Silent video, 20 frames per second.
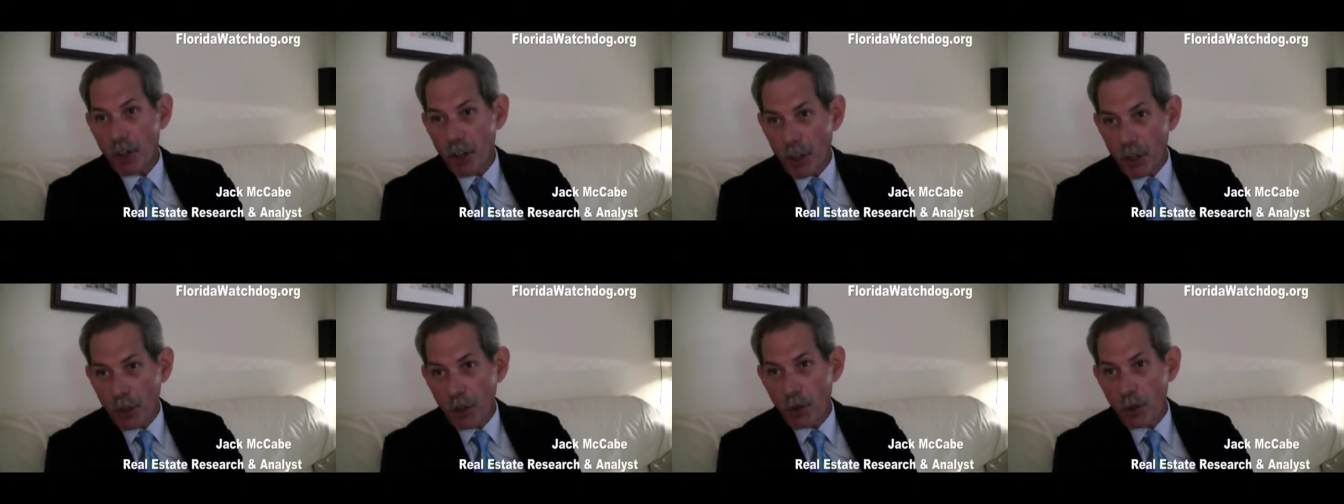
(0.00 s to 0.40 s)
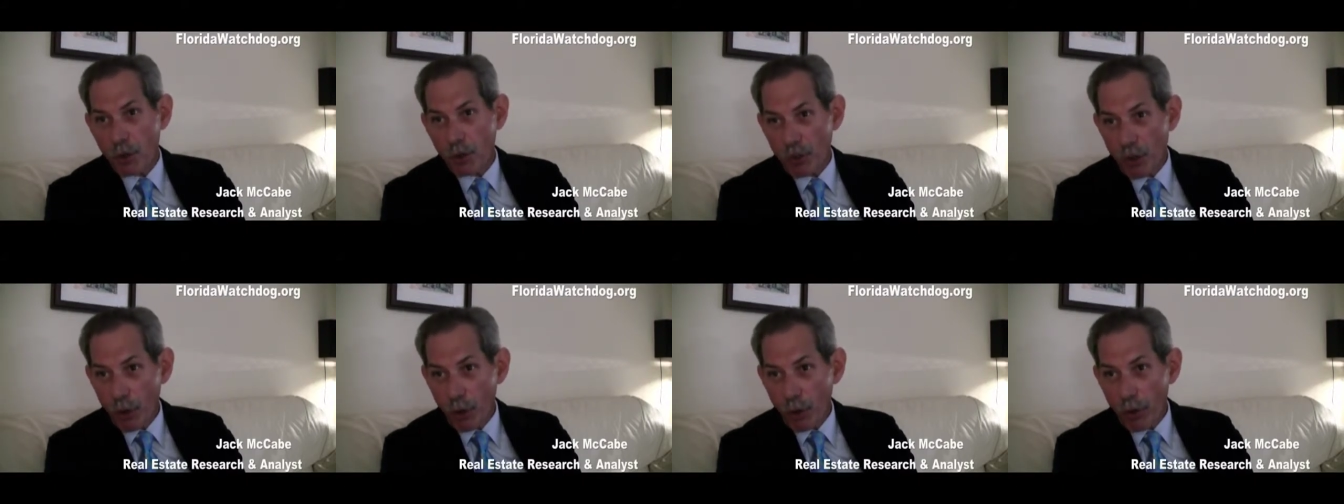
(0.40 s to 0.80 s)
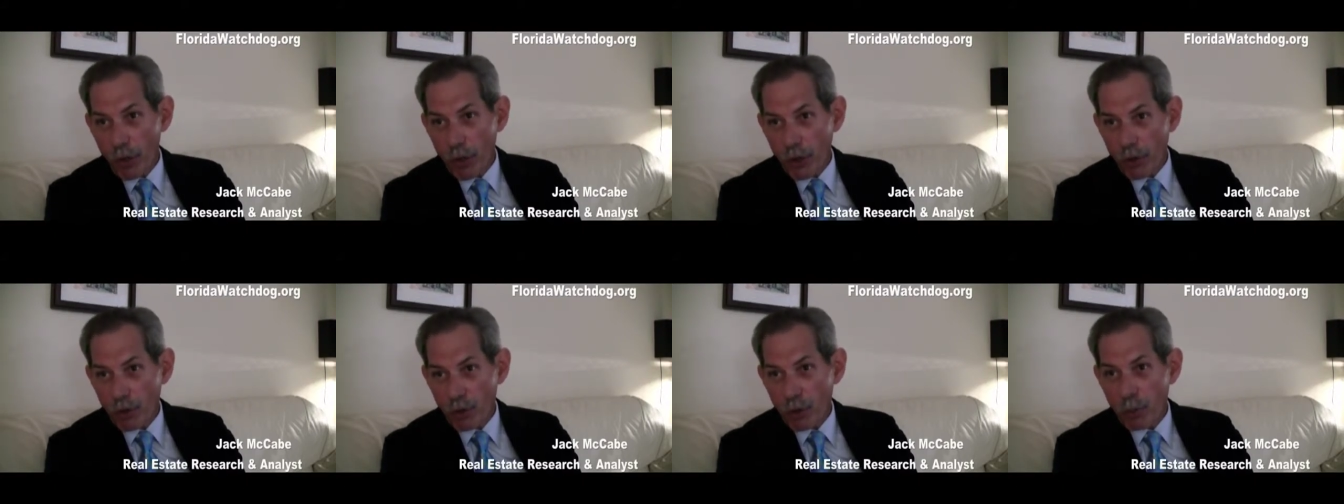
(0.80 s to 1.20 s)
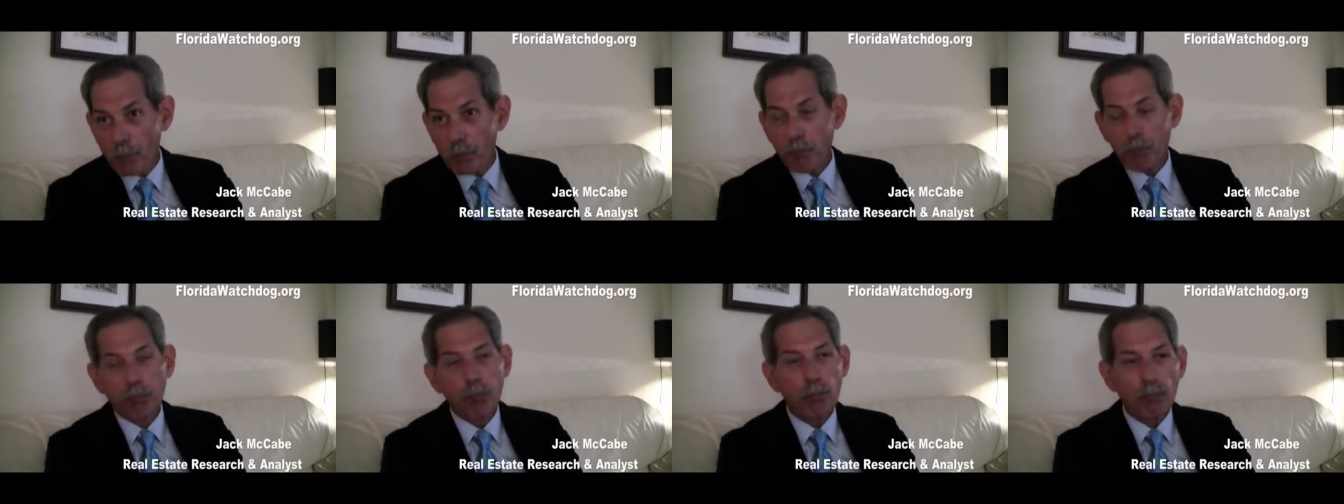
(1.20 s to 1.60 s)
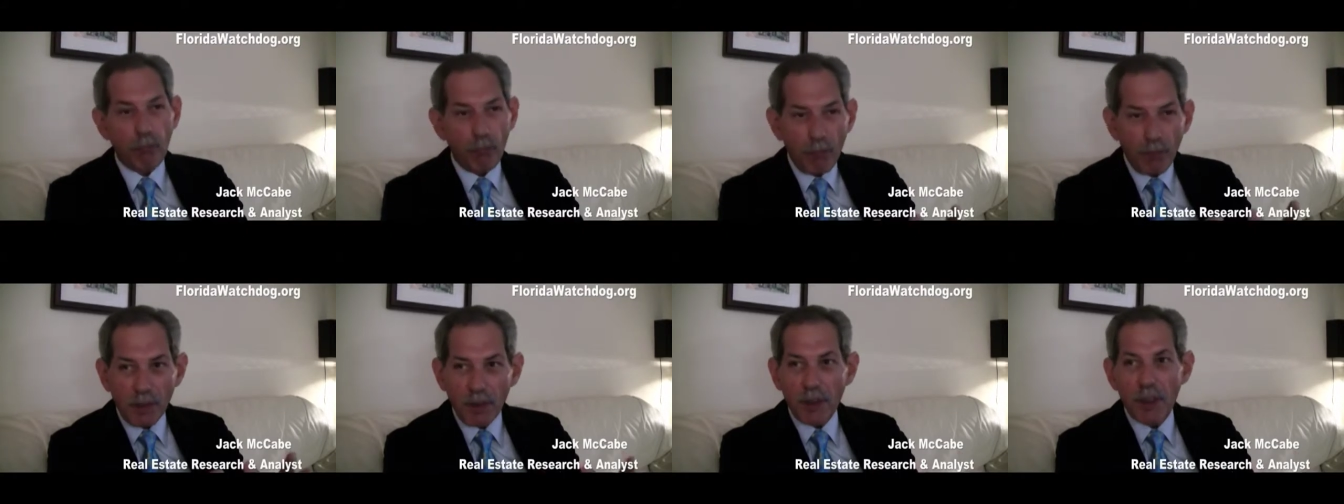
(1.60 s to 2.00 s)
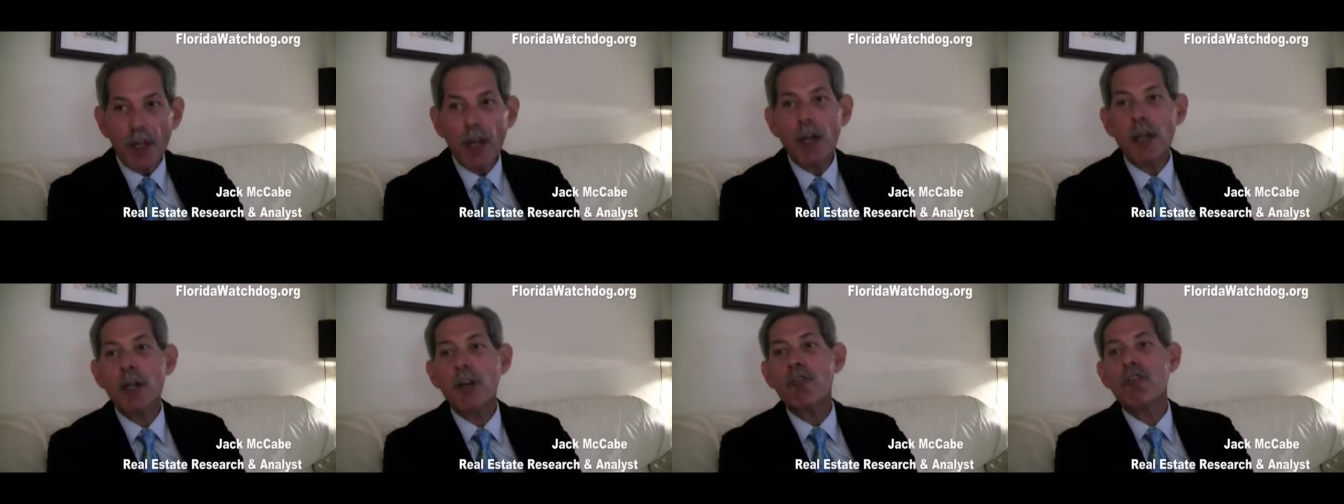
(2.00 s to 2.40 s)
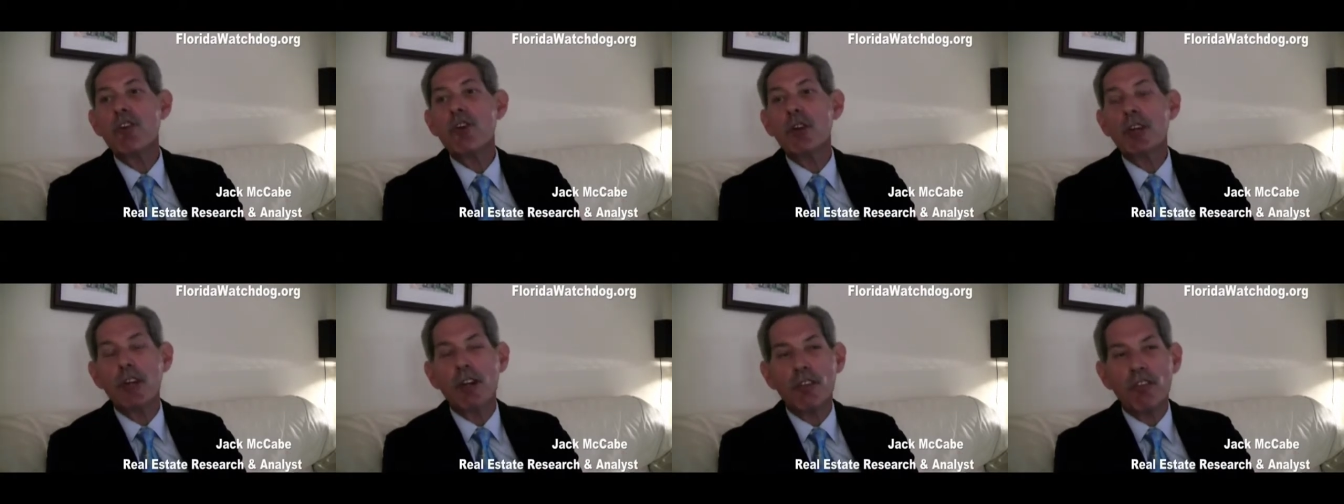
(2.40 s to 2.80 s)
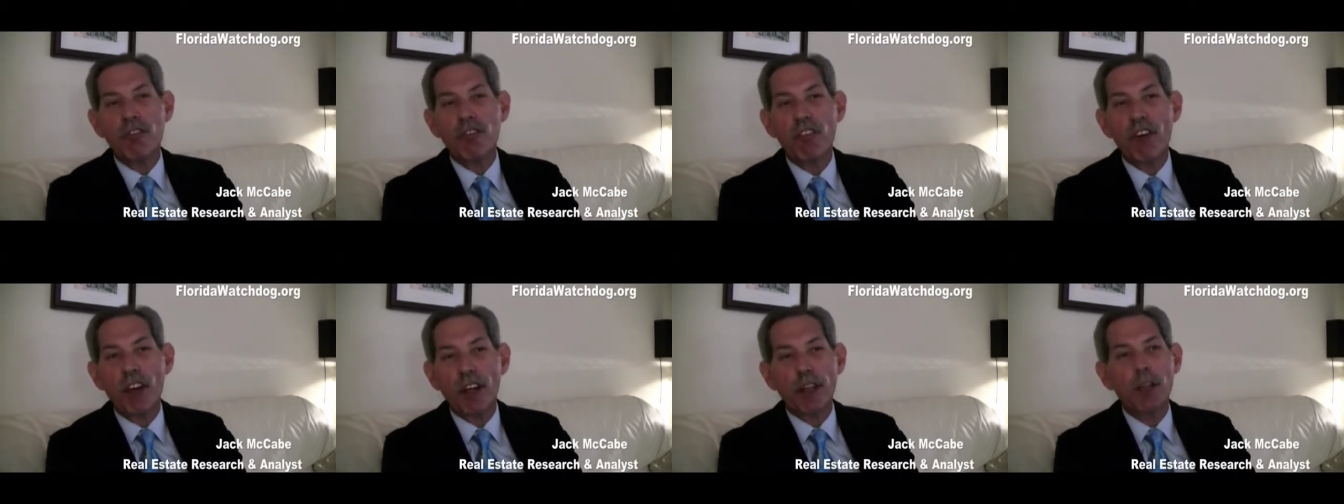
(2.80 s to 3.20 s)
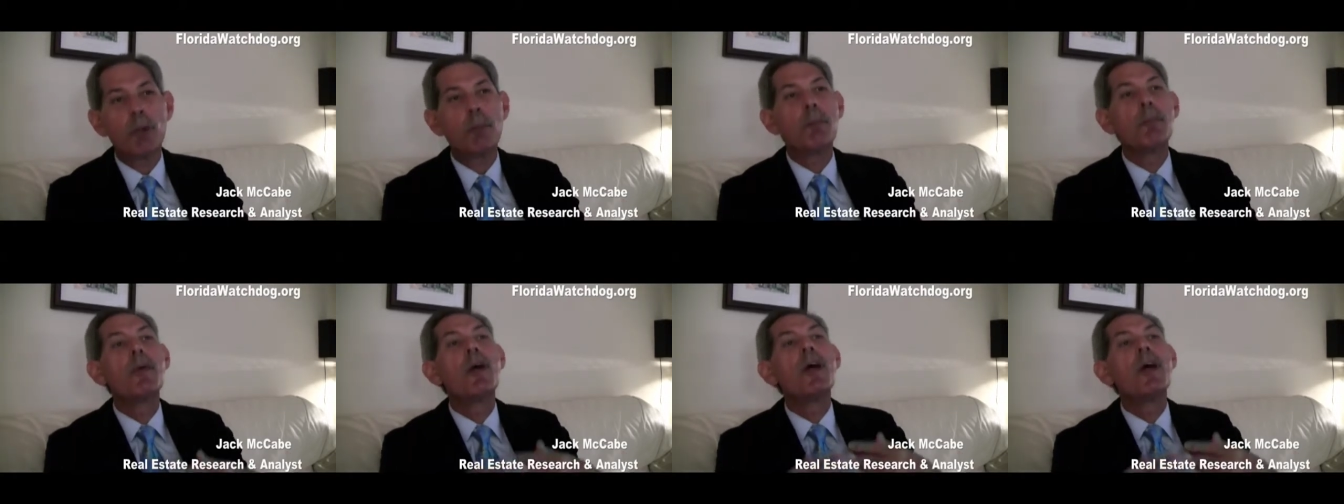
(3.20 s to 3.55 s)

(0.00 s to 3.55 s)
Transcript: in those areas. And if you can affect them,